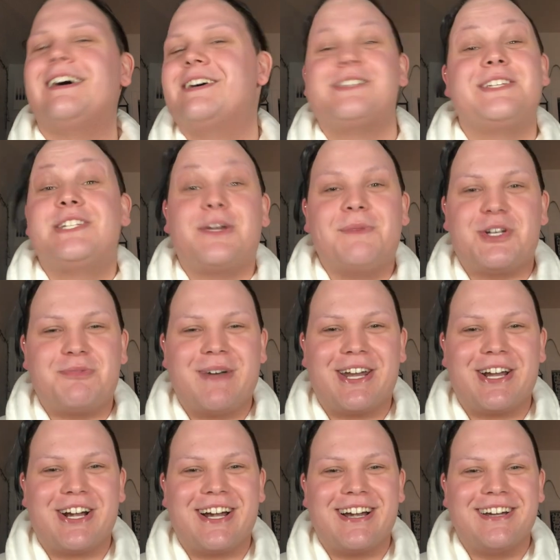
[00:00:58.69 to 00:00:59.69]
so much
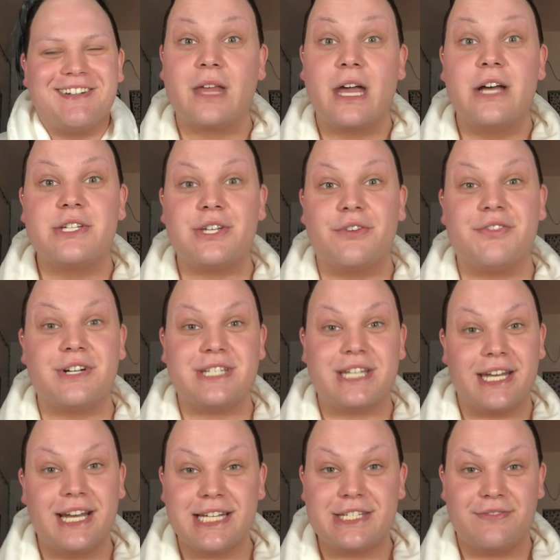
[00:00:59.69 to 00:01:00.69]
better. So for
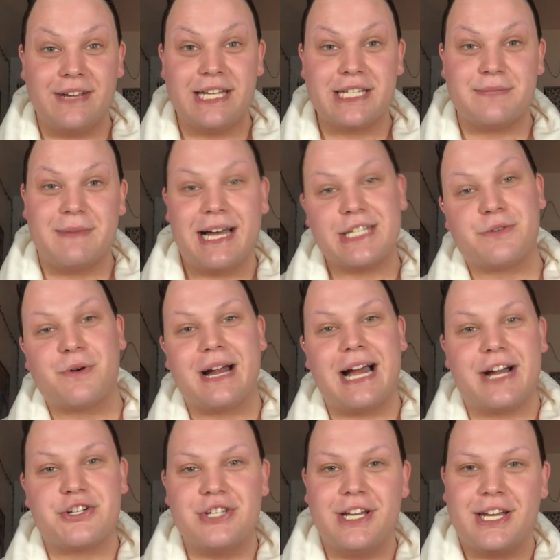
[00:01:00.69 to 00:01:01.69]
tonight's face mask, we're
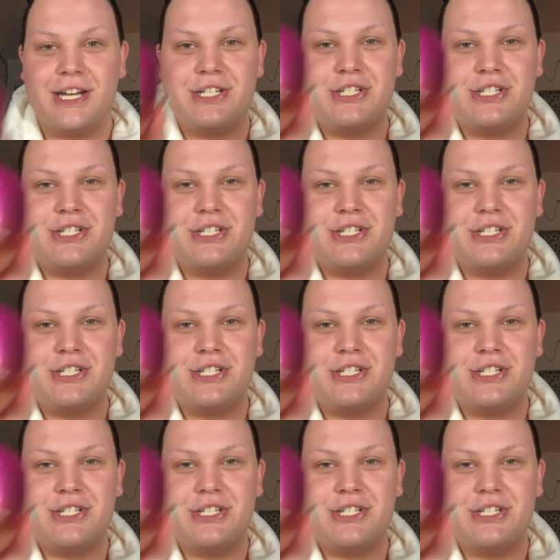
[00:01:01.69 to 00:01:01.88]
actually gonna